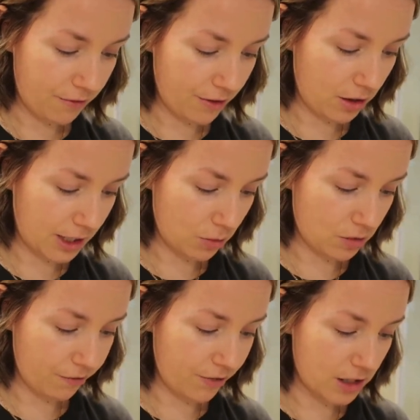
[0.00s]
I felt like it
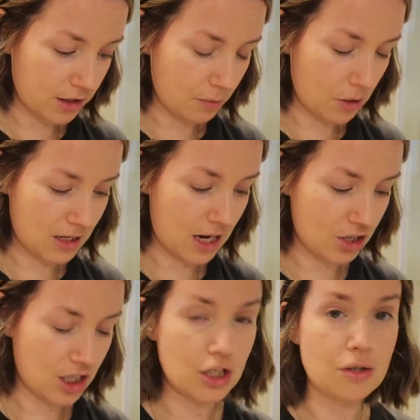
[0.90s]
was the first time I was
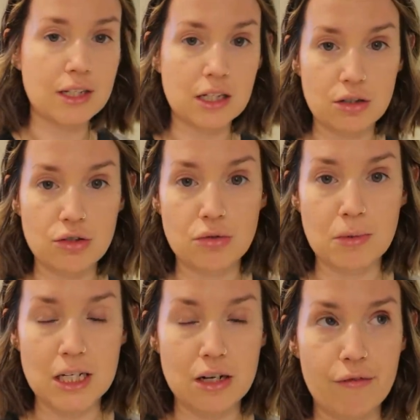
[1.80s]
actually using social
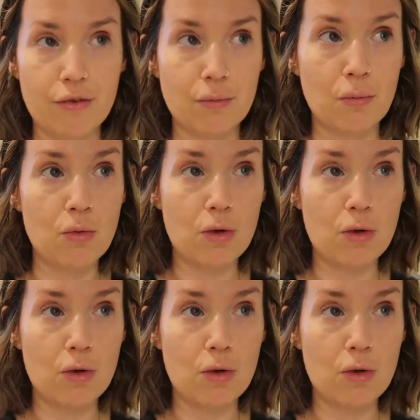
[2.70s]
media for